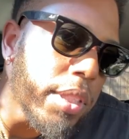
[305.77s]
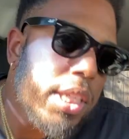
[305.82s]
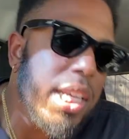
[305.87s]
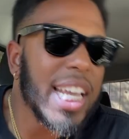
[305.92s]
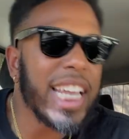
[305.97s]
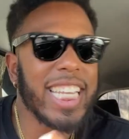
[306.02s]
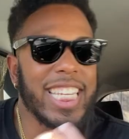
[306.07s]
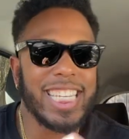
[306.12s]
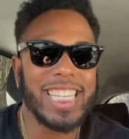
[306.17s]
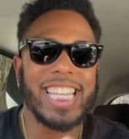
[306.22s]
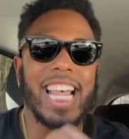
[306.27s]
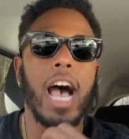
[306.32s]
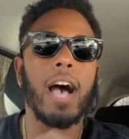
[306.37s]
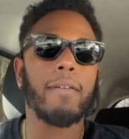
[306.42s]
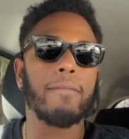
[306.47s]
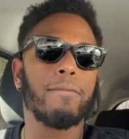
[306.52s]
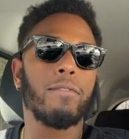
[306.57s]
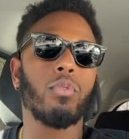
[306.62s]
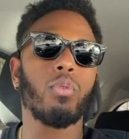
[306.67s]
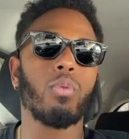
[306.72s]
is
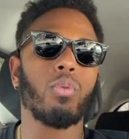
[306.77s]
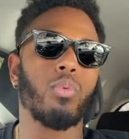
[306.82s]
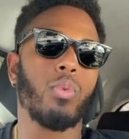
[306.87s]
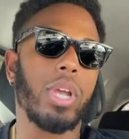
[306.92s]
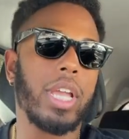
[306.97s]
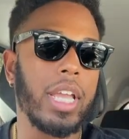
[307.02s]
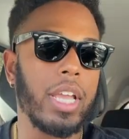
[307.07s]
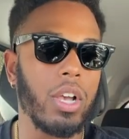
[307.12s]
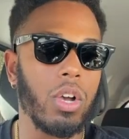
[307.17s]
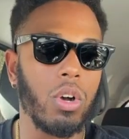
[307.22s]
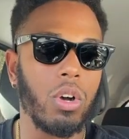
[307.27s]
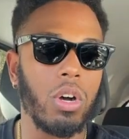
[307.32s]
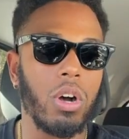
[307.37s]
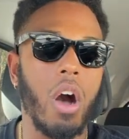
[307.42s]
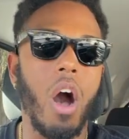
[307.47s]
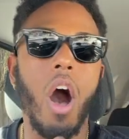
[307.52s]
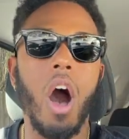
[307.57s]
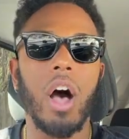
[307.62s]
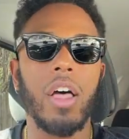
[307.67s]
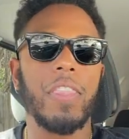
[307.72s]
not for real,
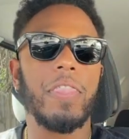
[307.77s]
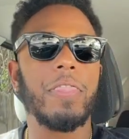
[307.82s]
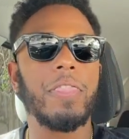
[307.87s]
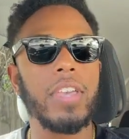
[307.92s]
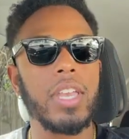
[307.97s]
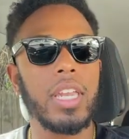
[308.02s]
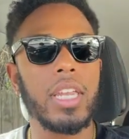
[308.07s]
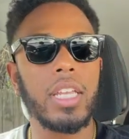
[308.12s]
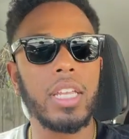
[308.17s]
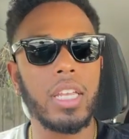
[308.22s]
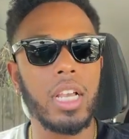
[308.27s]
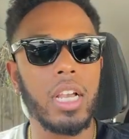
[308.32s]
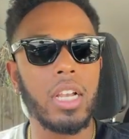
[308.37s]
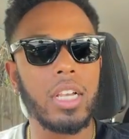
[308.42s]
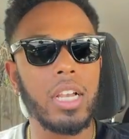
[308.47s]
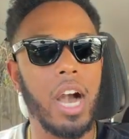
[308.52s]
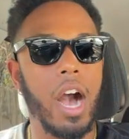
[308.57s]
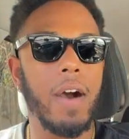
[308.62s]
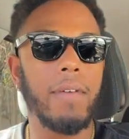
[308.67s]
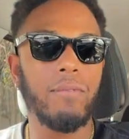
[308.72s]
authentic,
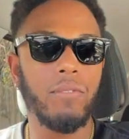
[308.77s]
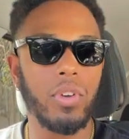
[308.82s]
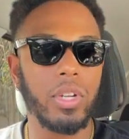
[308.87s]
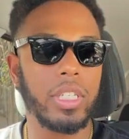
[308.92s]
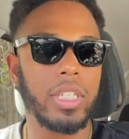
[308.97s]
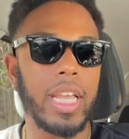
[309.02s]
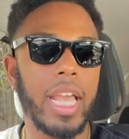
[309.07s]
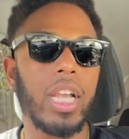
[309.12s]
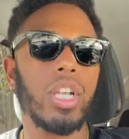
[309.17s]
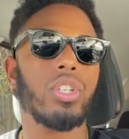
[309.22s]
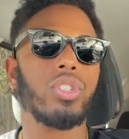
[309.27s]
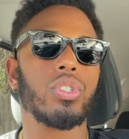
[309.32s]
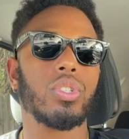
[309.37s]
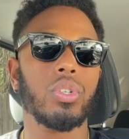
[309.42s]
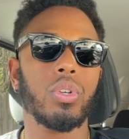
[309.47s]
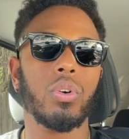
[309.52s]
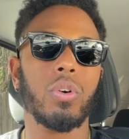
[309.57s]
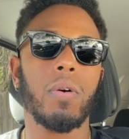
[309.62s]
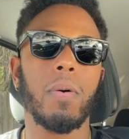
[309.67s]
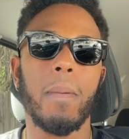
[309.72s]

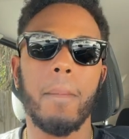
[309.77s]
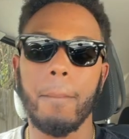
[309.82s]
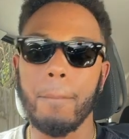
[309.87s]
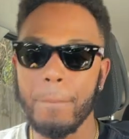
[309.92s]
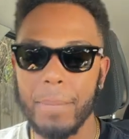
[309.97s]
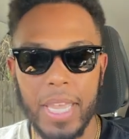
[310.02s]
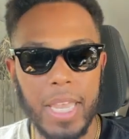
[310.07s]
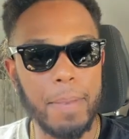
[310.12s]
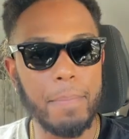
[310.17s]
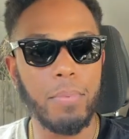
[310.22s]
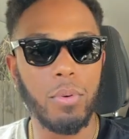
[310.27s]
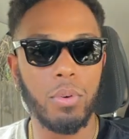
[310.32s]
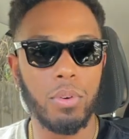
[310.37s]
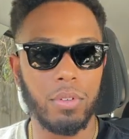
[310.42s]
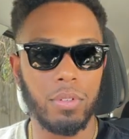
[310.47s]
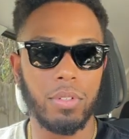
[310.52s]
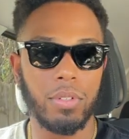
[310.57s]
confrontational people